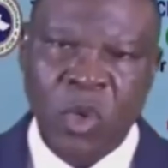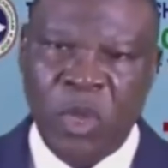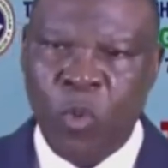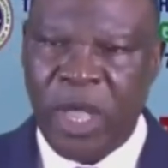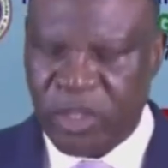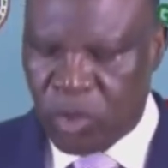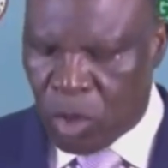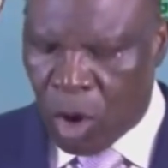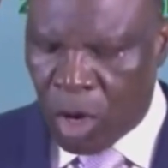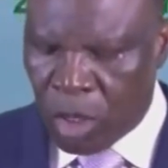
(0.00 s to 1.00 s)
So he went
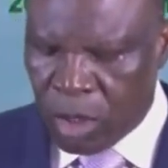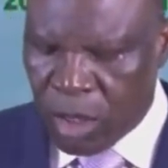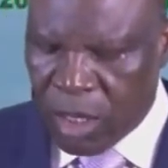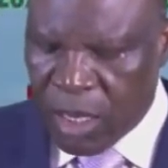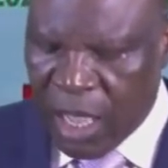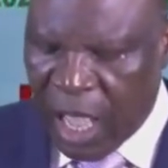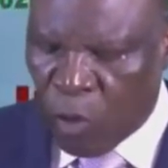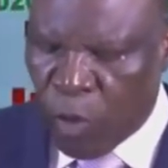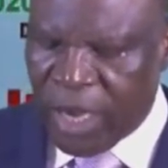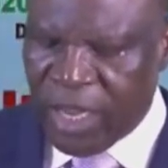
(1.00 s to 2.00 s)
to God,
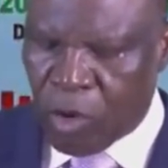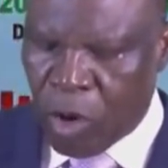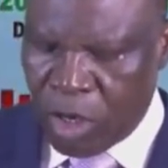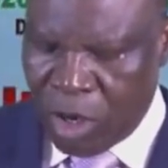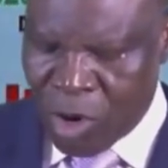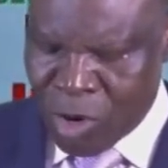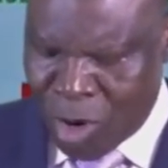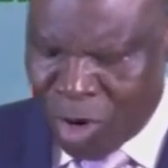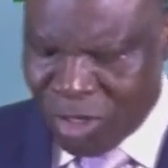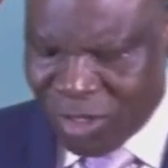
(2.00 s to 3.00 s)
and when he called on
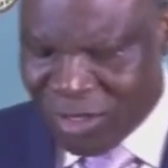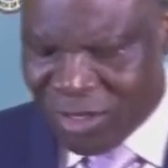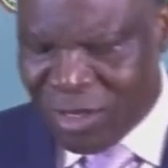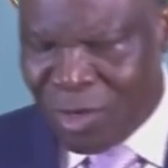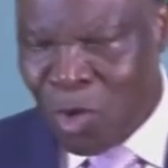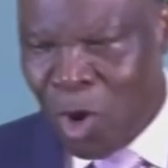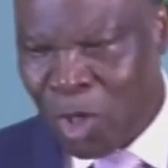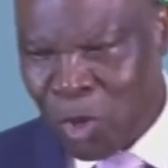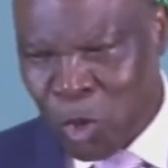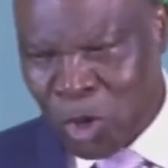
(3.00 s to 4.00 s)
God,
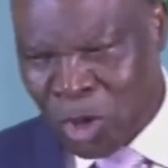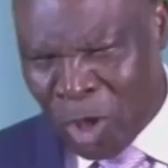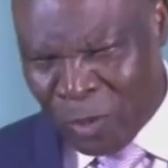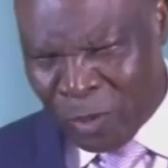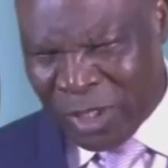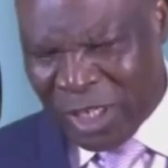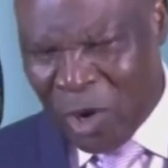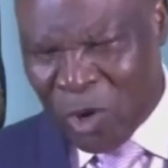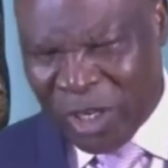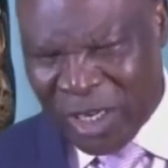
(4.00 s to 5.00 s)
God used
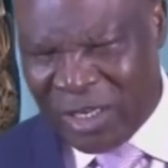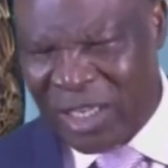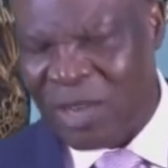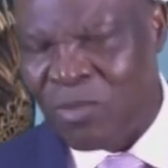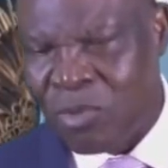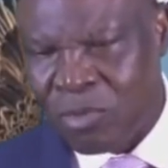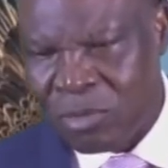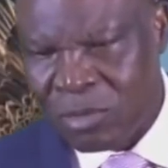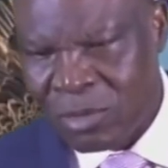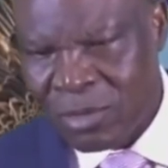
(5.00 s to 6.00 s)
something on this navel
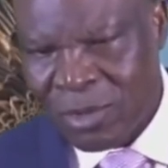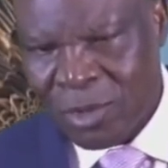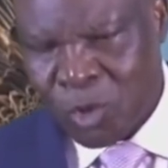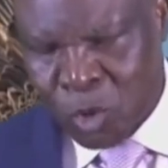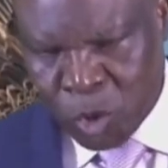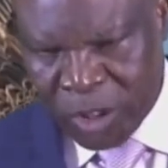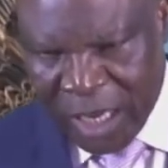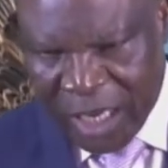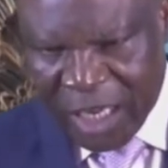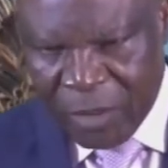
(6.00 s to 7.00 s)
to
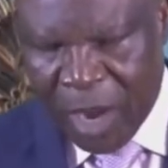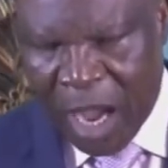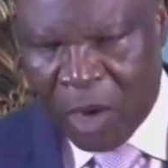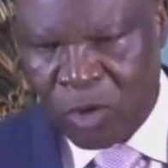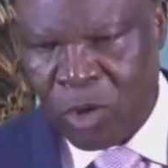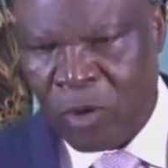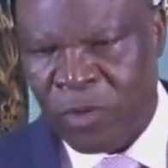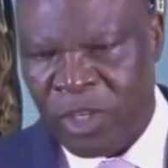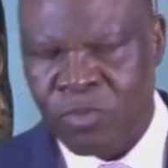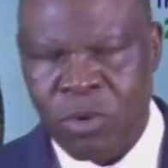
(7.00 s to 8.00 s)
take him out
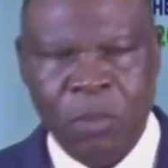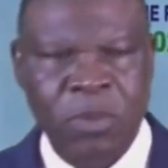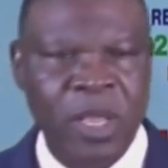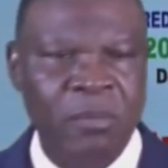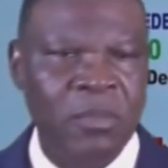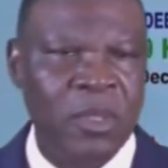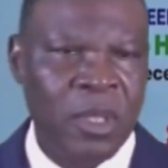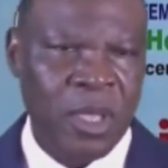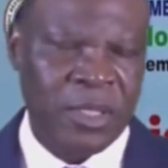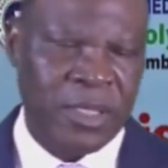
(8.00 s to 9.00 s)
of his problem.
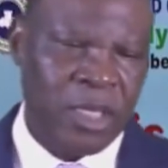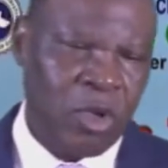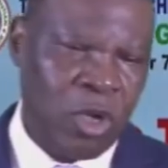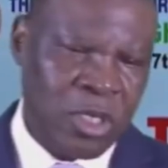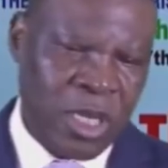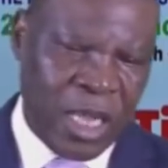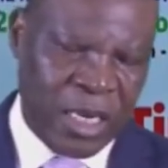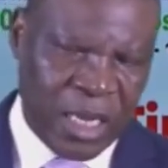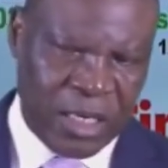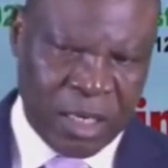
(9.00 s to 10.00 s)
He said, just
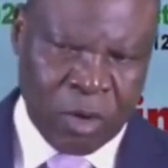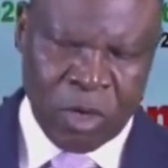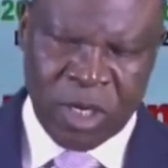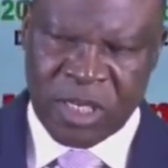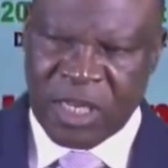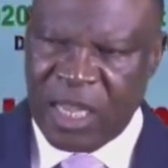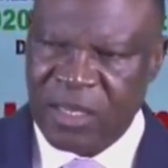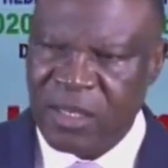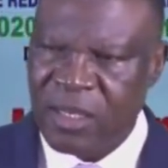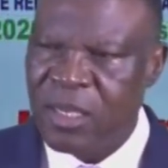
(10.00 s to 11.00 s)
gather the
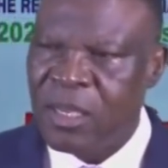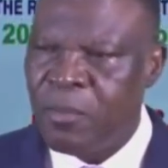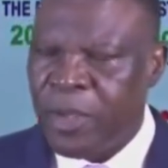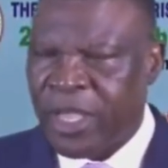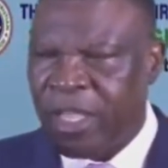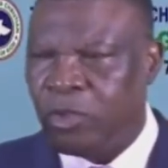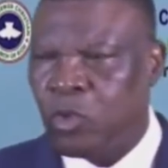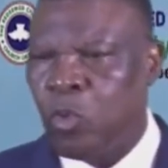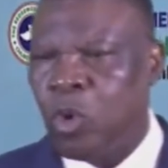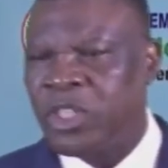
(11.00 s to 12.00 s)
choristers, begin
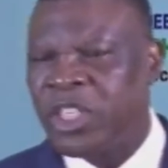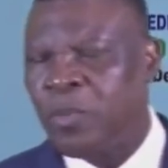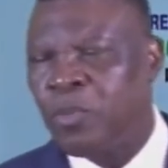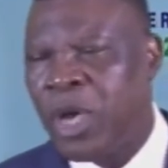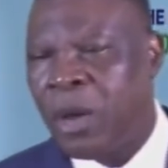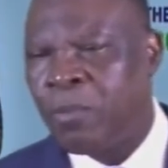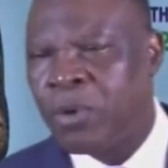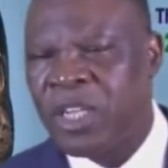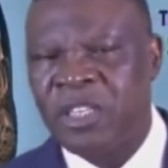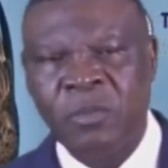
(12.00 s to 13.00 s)
to worship me
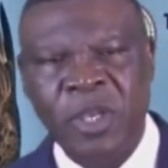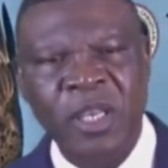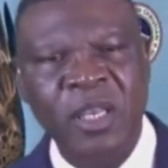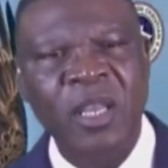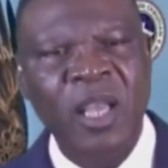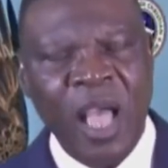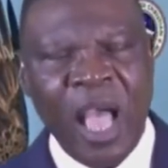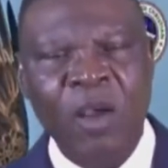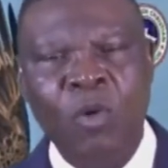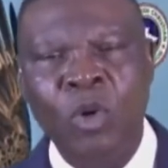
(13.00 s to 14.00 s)
and praise me,
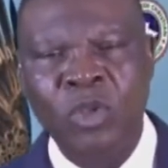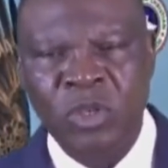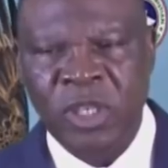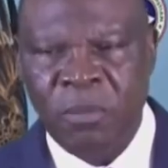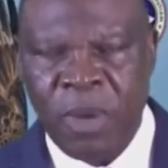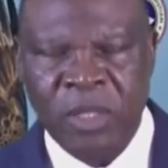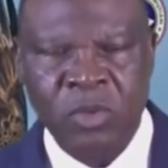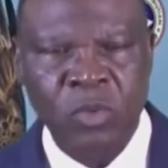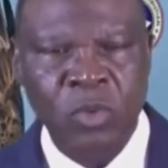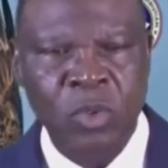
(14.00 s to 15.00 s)
and go to the
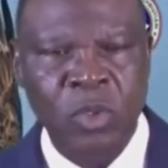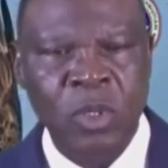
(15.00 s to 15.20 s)
battle.